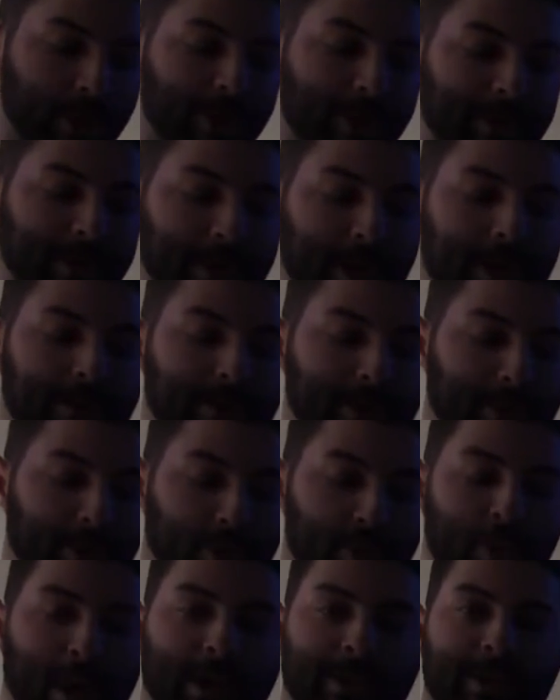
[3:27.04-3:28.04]
themselves and
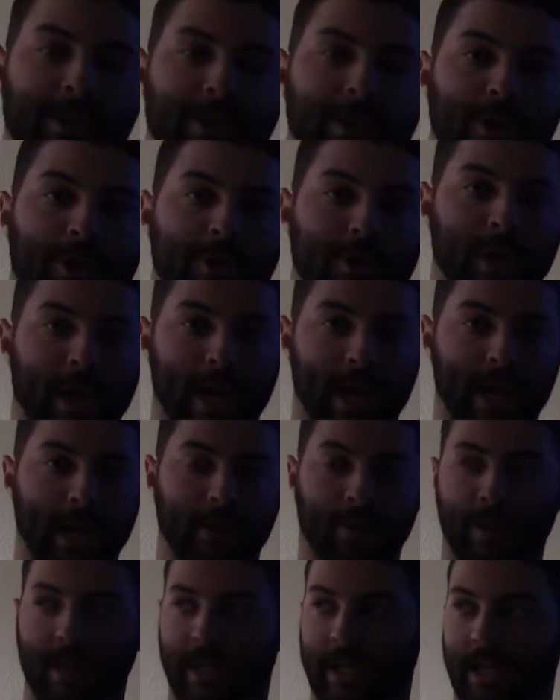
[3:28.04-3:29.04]
request additional
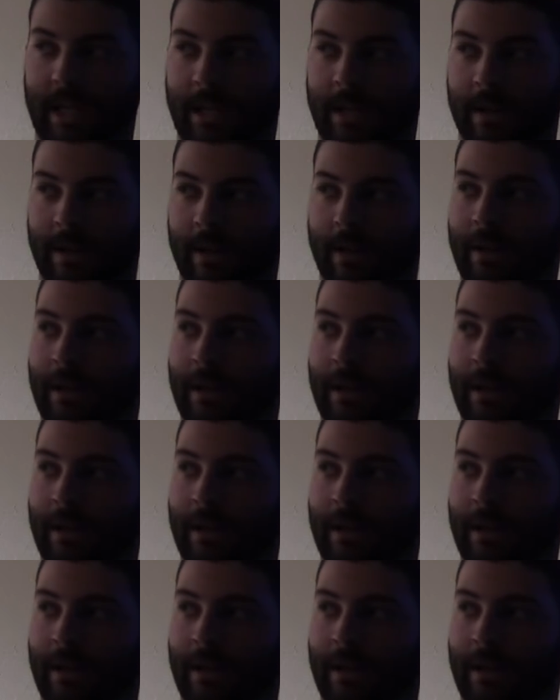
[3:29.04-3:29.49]
aid when needed.